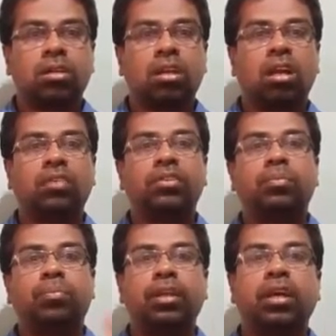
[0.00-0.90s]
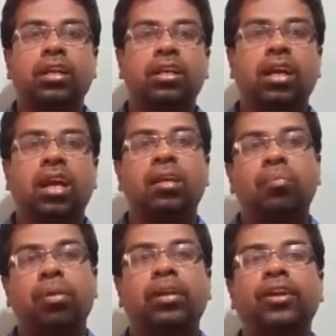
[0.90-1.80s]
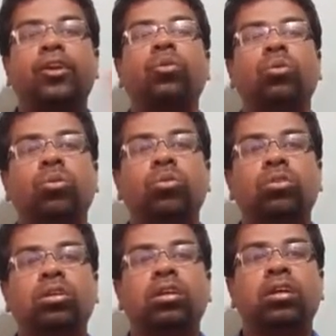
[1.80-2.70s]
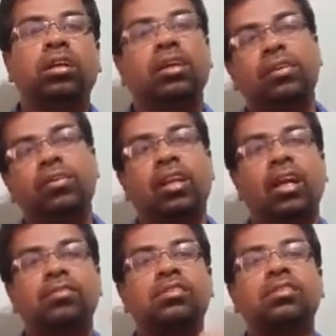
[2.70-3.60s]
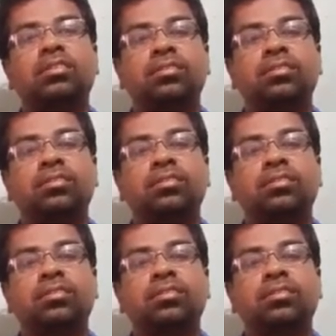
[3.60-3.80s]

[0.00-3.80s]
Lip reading: Language played an important role in everyone's lives.